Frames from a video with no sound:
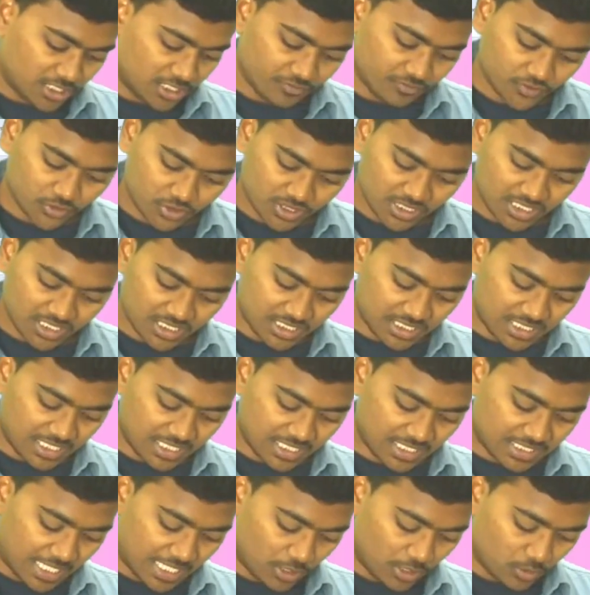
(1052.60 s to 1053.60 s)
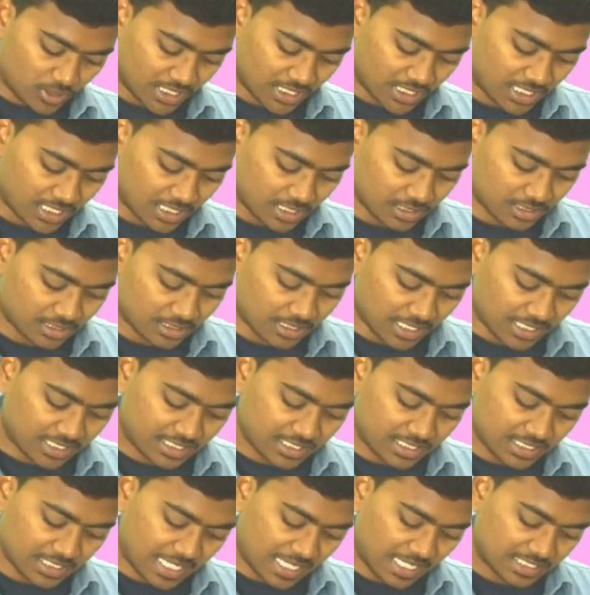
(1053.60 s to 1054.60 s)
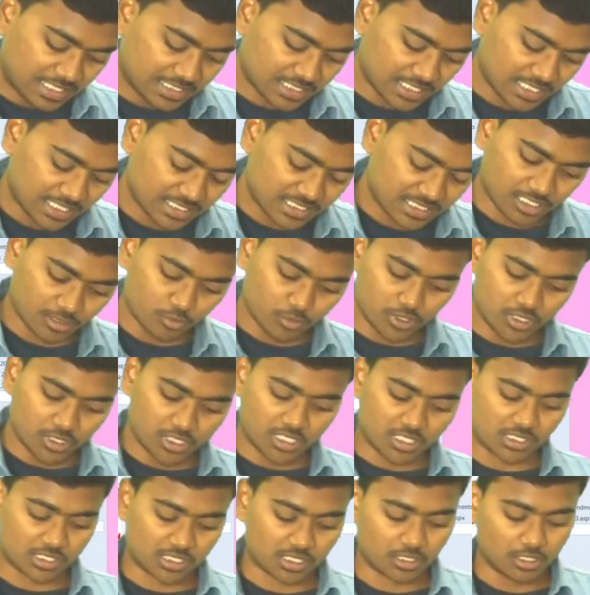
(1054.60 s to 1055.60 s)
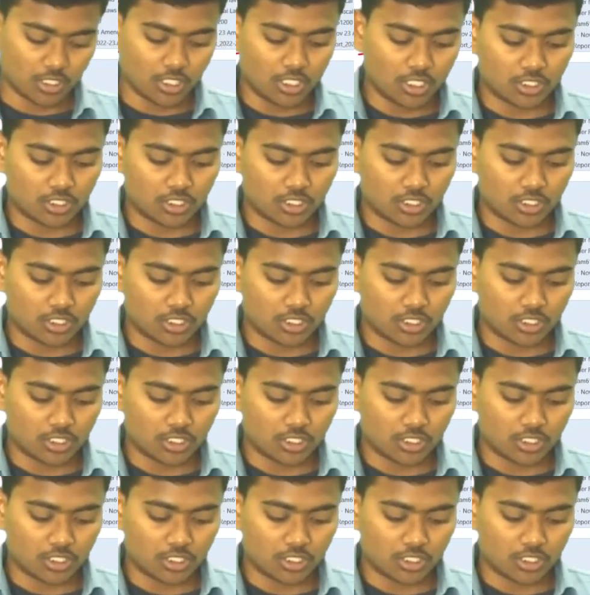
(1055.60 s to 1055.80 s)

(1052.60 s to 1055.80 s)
if you see here, they have taken 30 lakhs as remuneration.